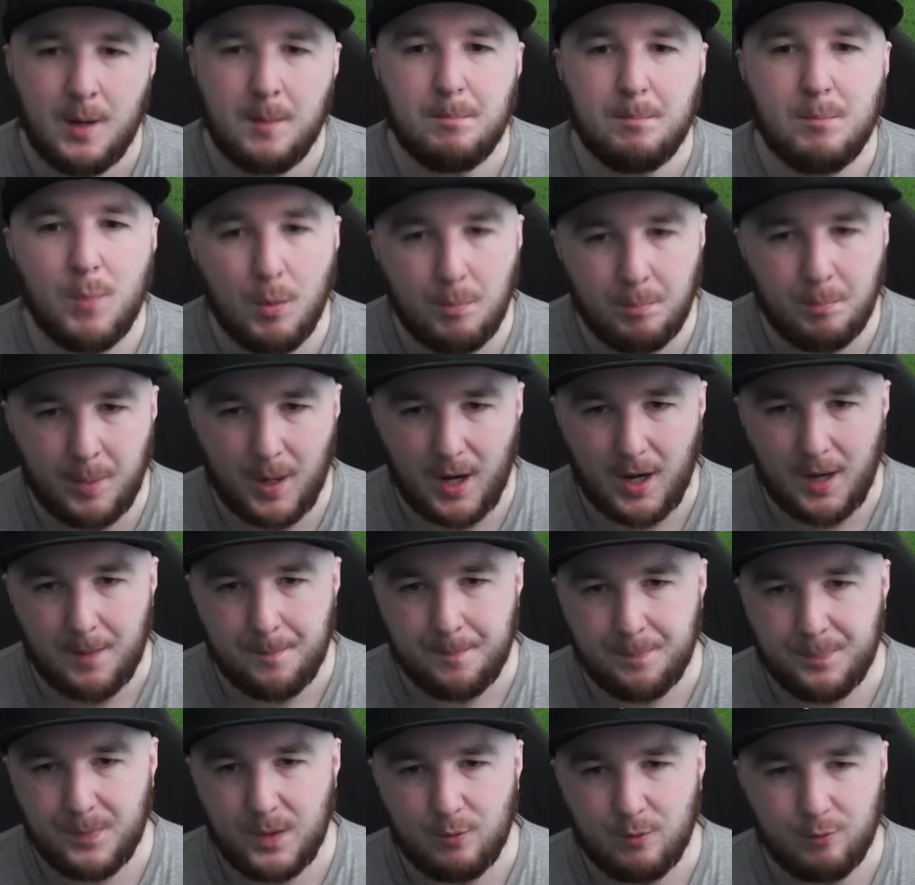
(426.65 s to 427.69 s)
Mumba,
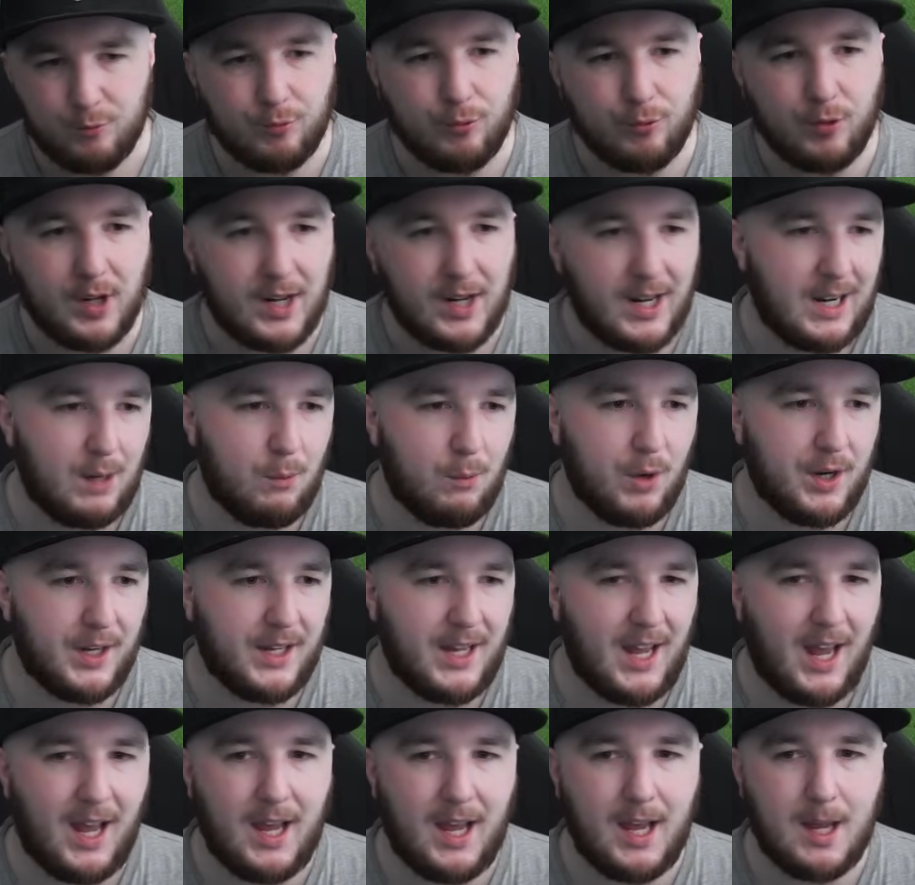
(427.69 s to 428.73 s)
really want to
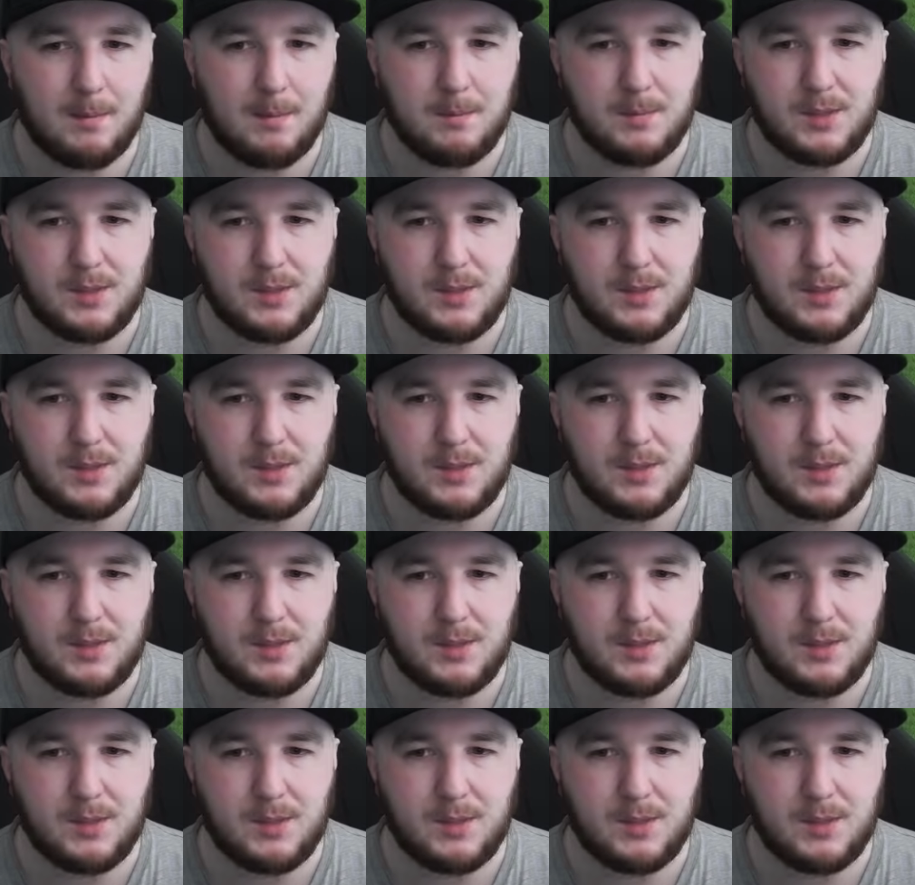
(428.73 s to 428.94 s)
get him.